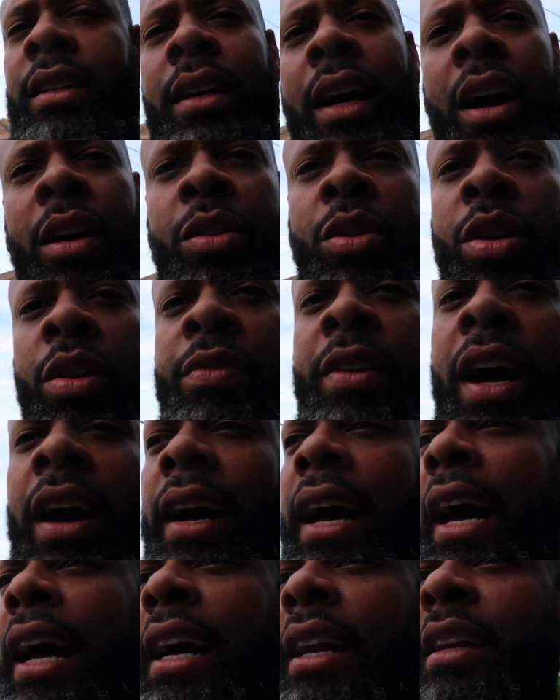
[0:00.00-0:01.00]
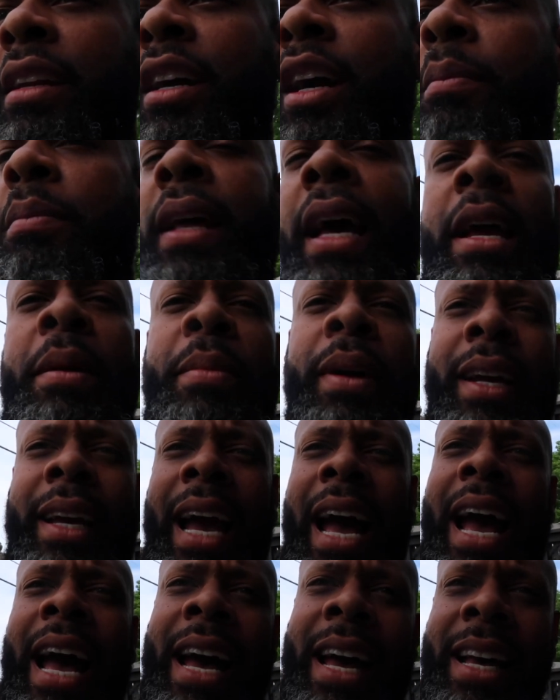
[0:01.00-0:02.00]
I don't know if y'all got had an update, but
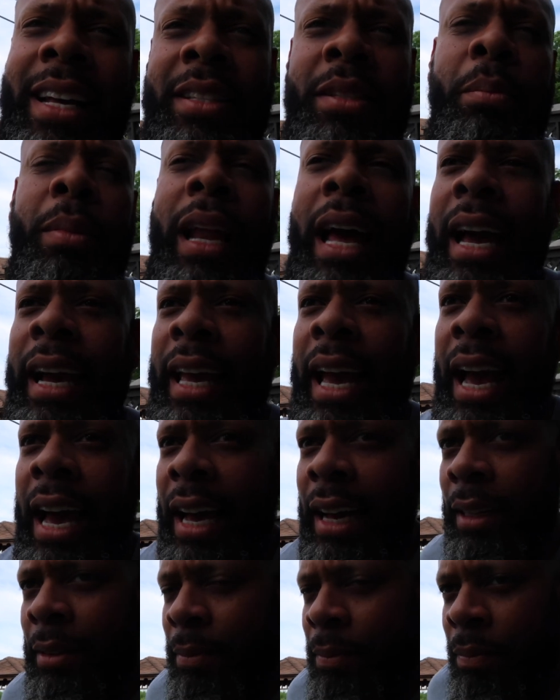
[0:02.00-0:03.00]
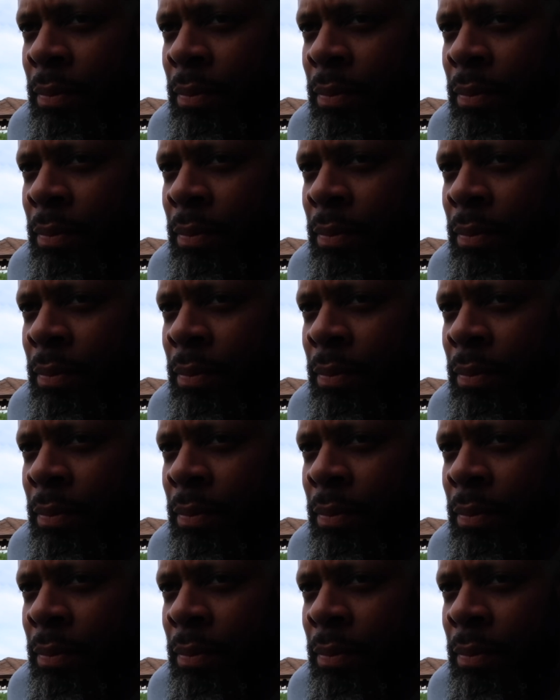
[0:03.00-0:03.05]
Kai has a black eye.